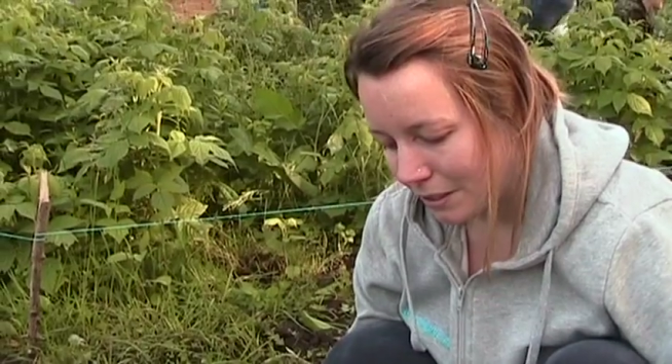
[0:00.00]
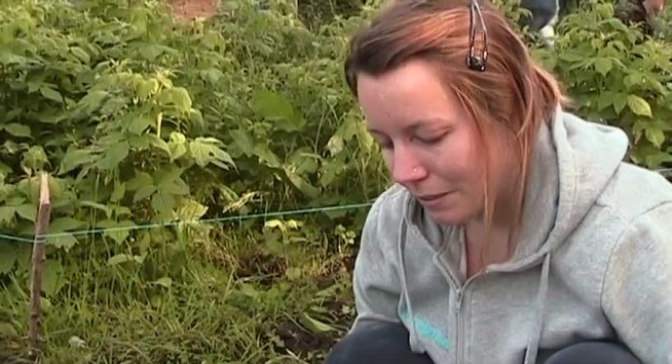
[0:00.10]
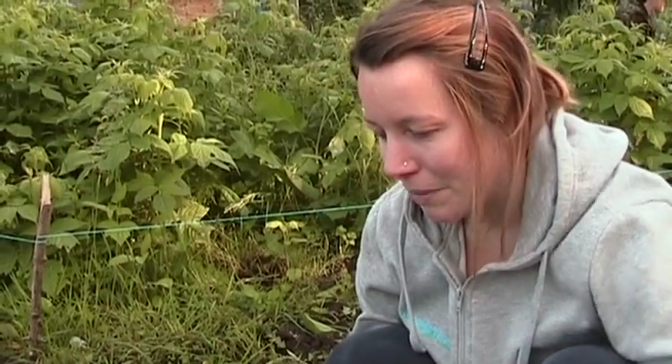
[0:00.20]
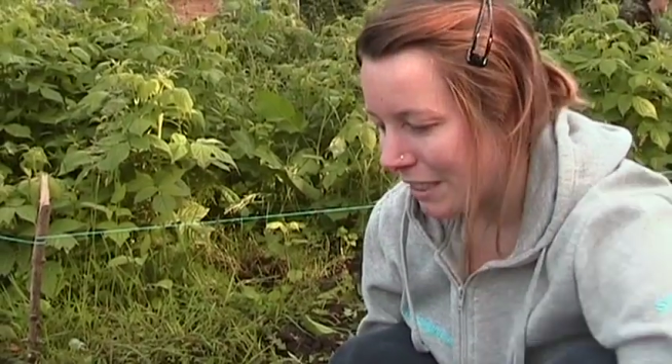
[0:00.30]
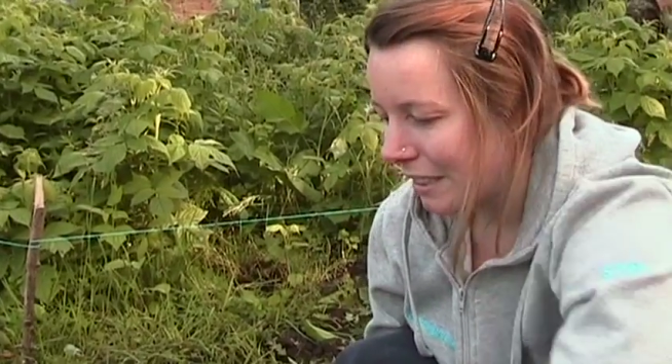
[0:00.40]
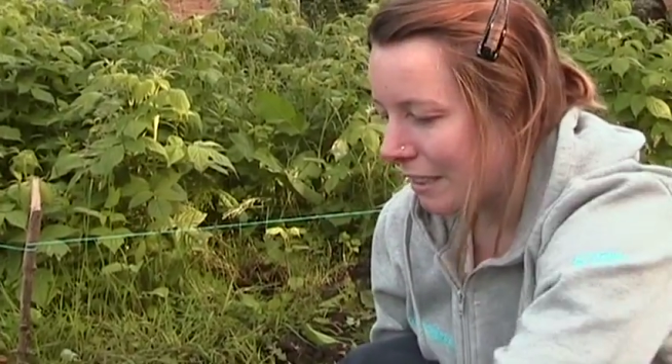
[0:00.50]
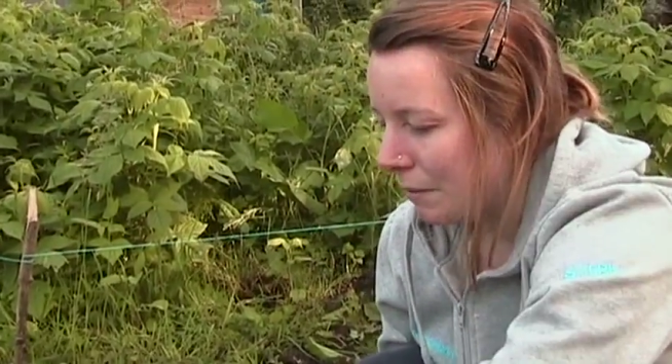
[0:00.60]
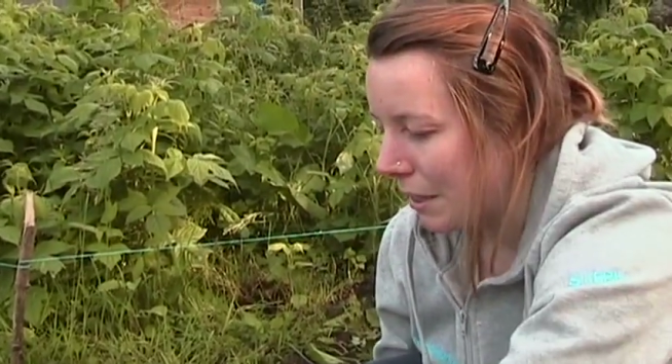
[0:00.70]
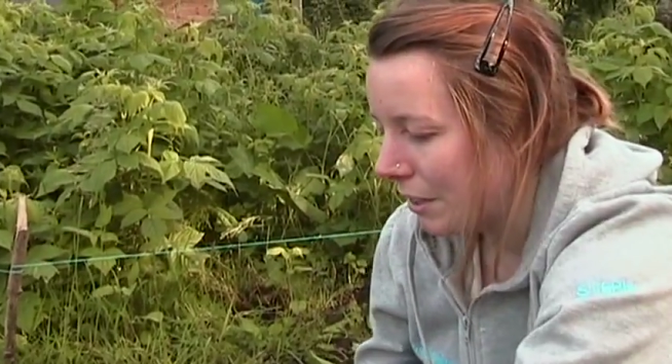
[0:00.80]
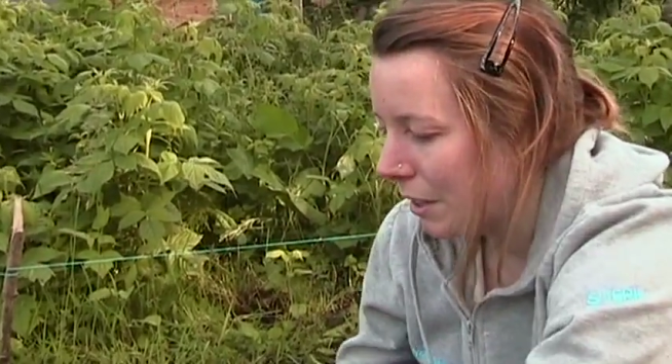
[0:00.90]
way for them to
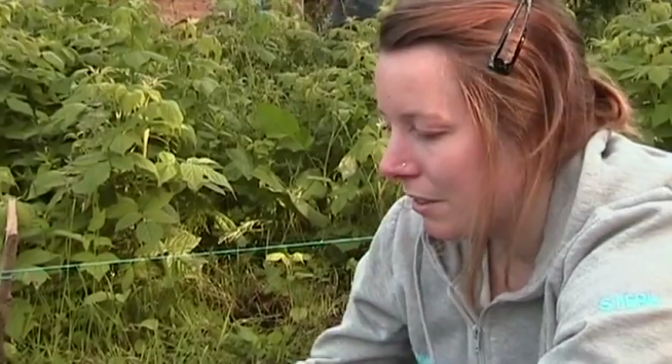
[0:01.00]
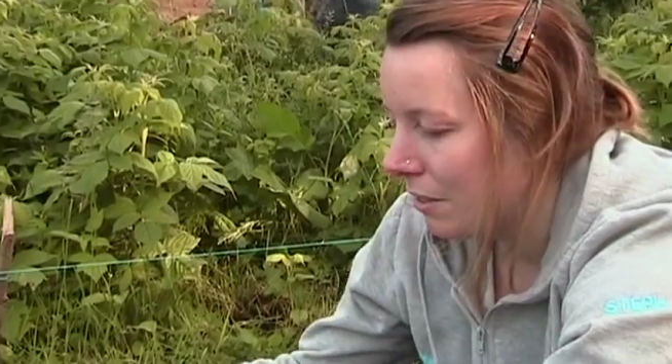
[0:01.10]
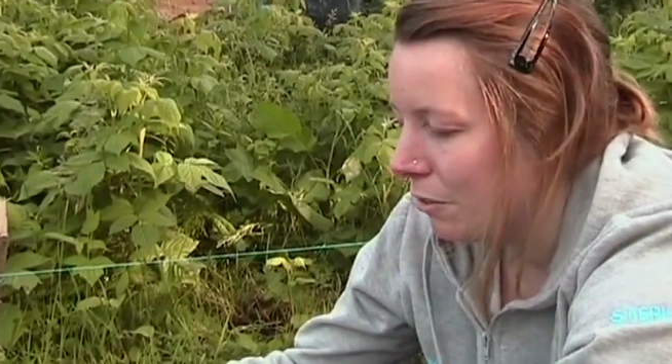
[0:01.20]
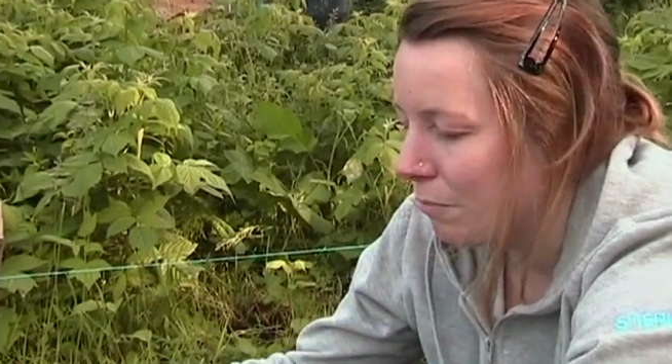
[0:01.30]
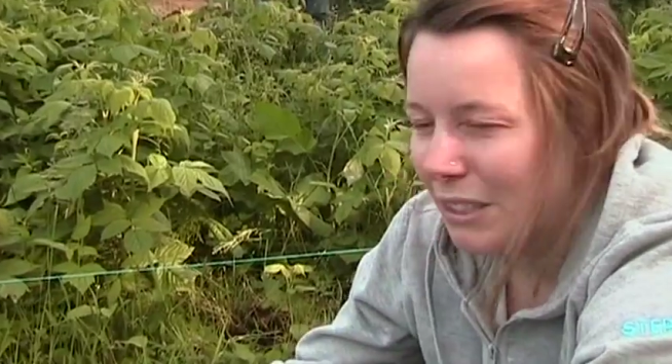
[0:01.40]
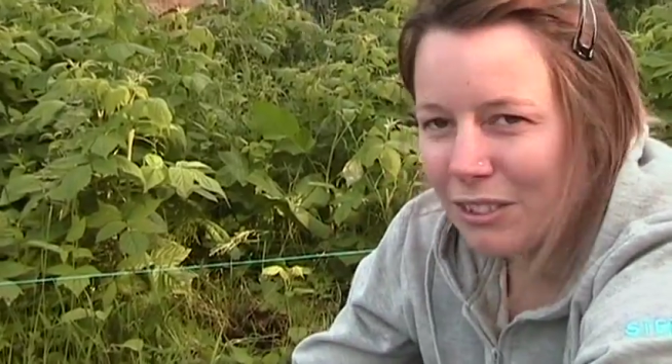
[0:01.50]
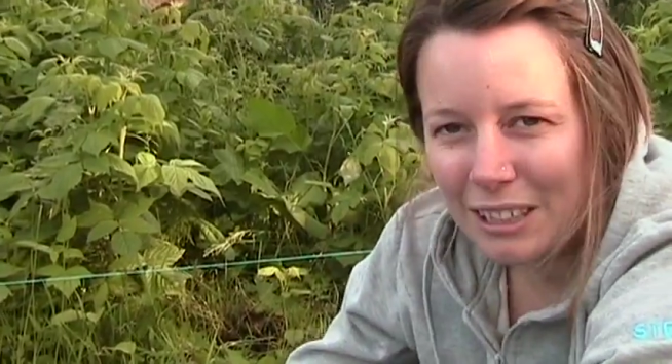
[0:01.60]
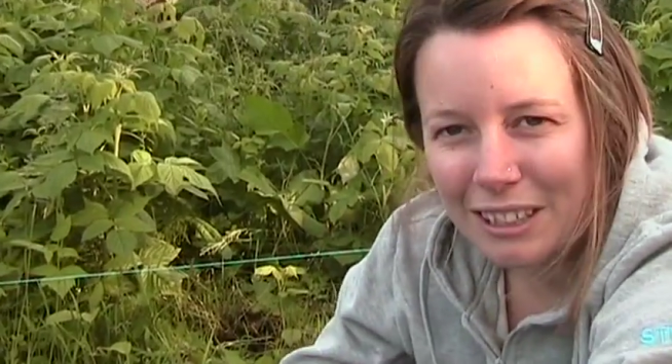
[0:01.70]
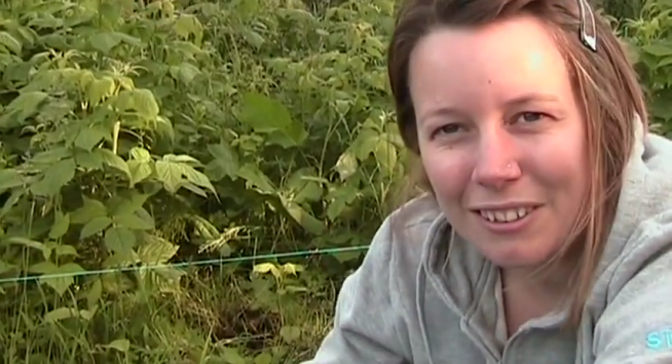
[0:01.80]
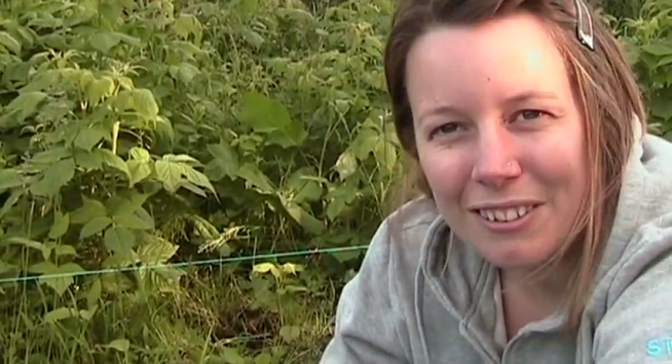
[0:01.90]
do that, and it would be interesting
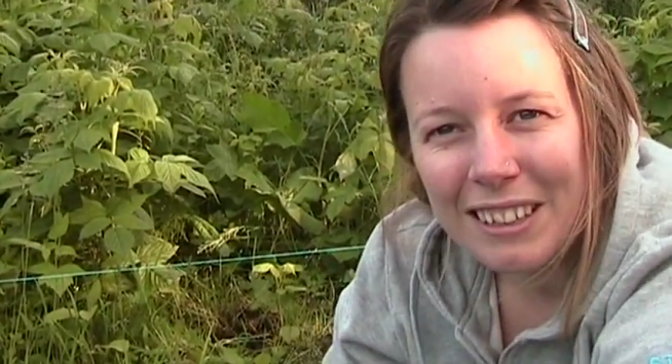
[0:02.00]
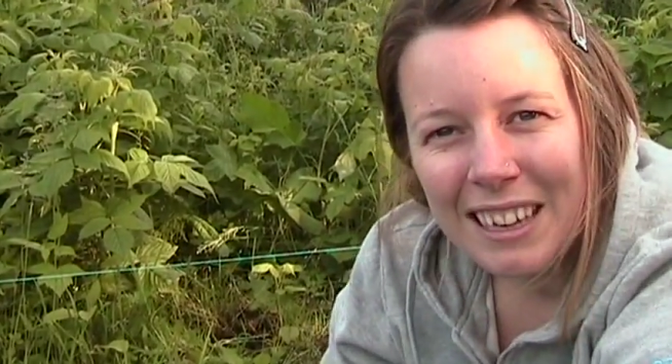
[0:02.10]
for them